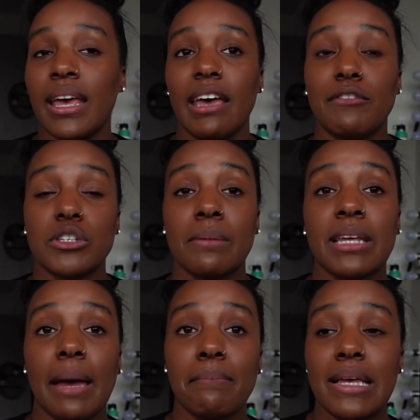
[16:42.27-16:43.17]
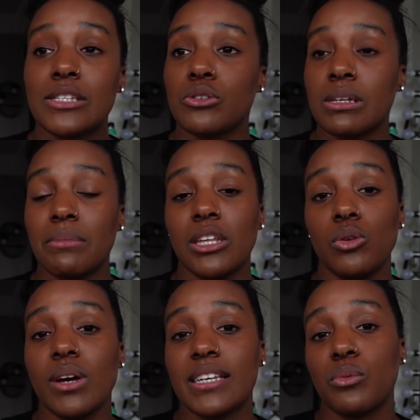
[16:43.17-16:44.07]
if there's something I missed or something
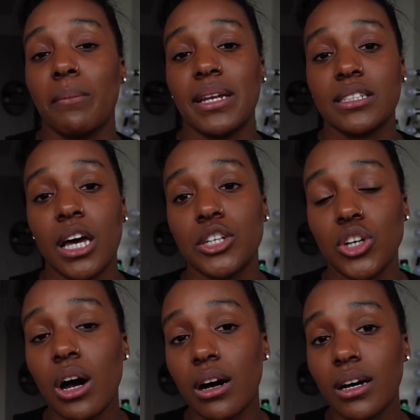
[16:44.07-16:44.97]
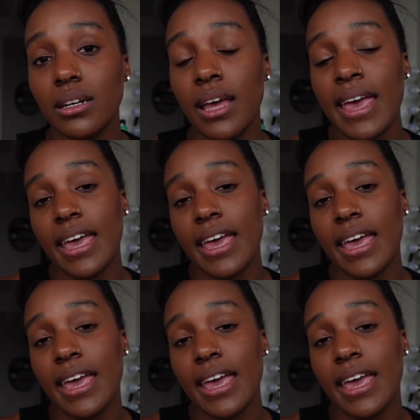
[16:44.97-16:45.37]
you guys want me to touch on